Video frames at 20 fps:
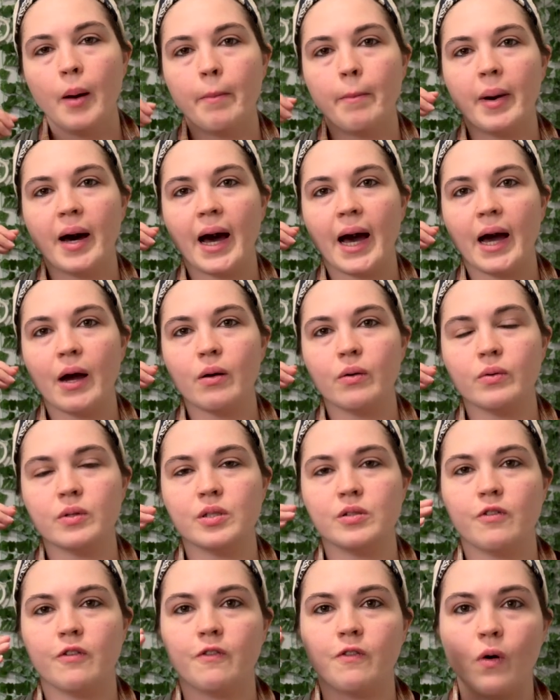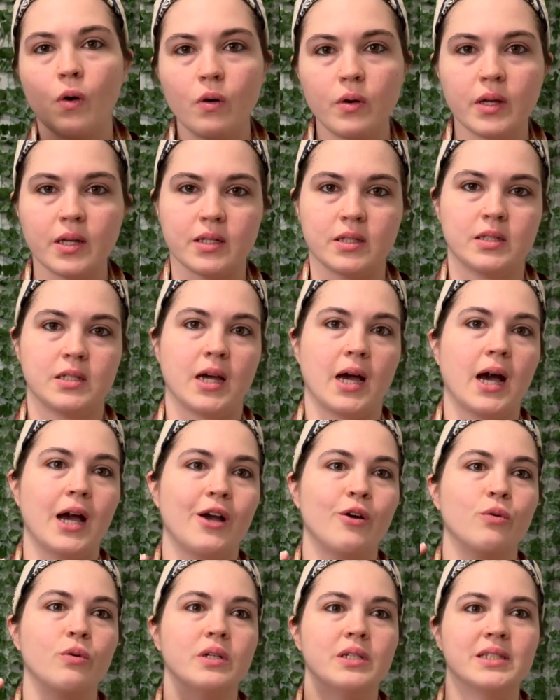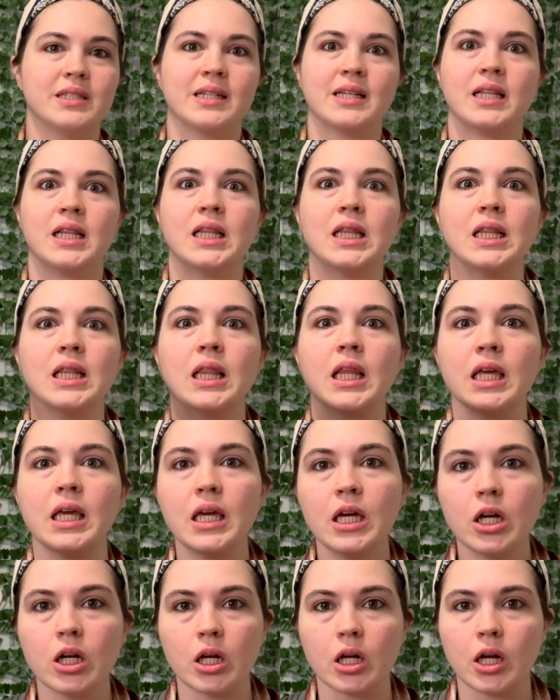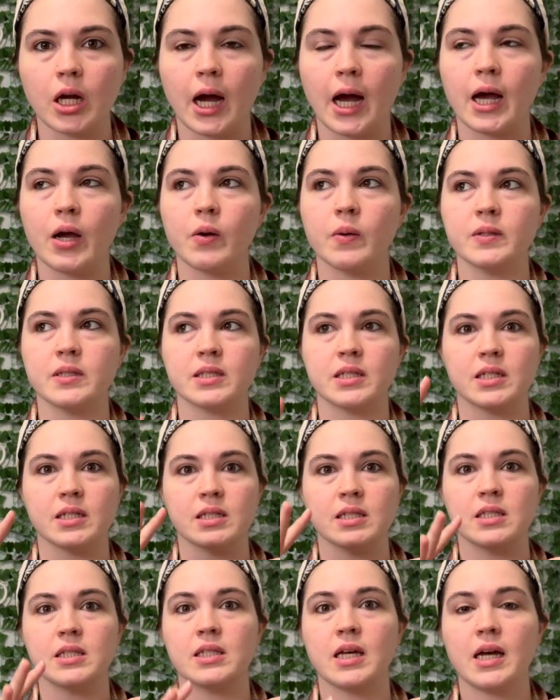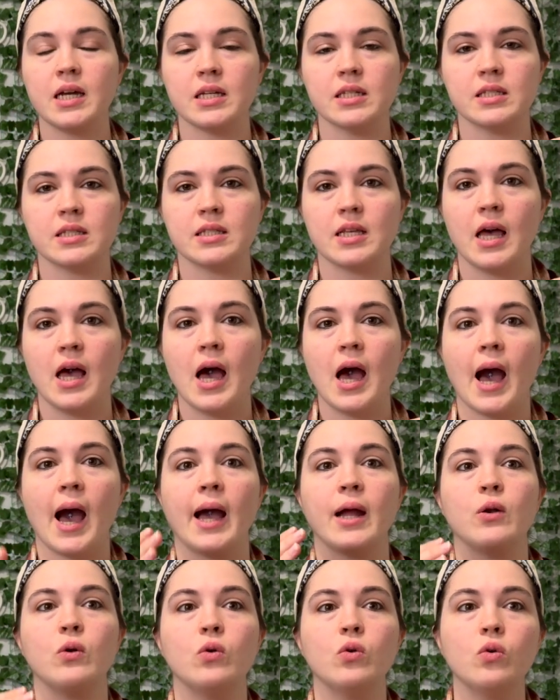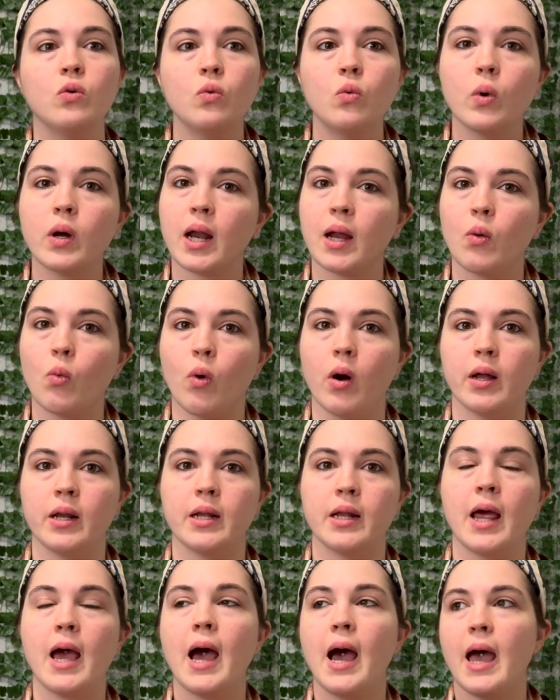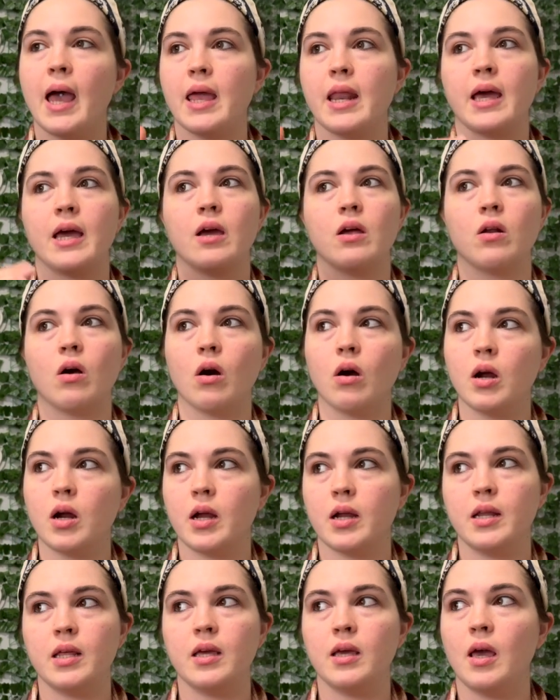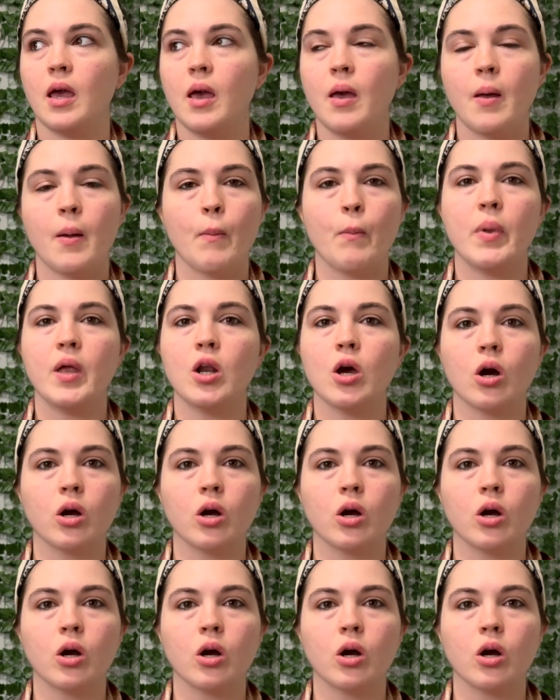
But I was focused, I was clear, I was concise, I knew what I wanted, and I had been